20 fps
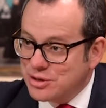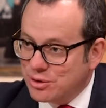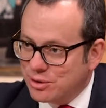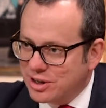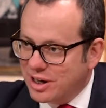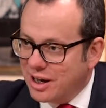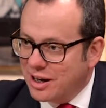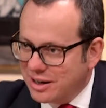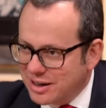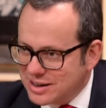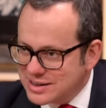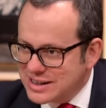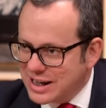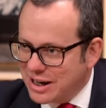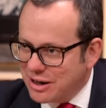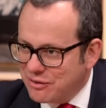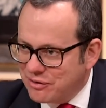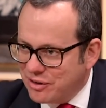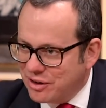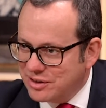your younger
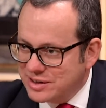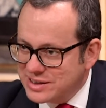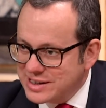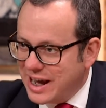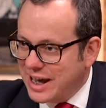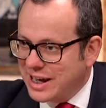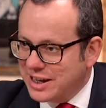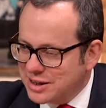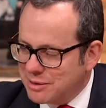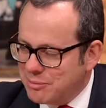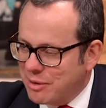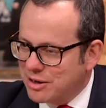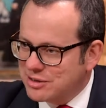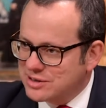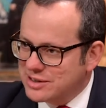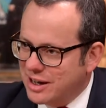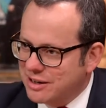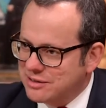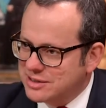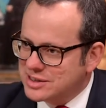self on, take the
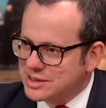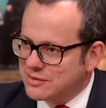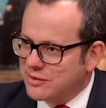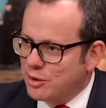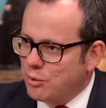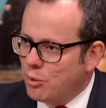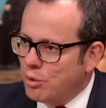most notice of it,